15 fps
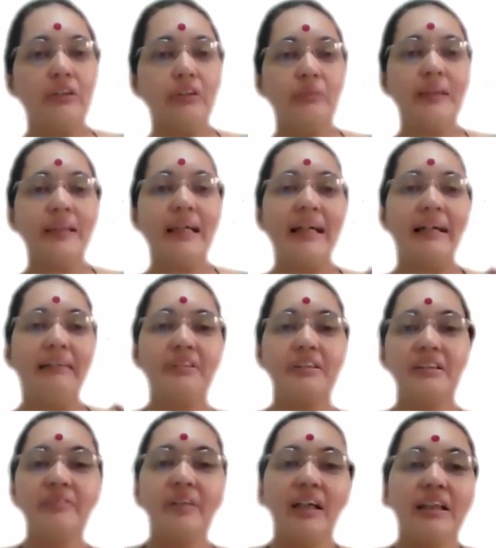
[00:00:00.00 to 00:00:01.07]
or we have a
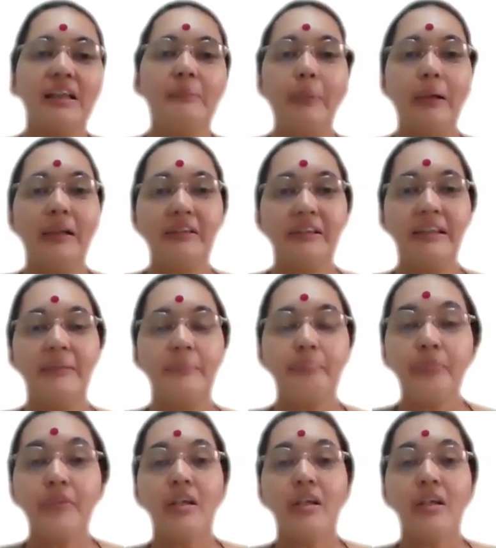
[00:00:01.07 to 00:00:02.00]
Diwali party.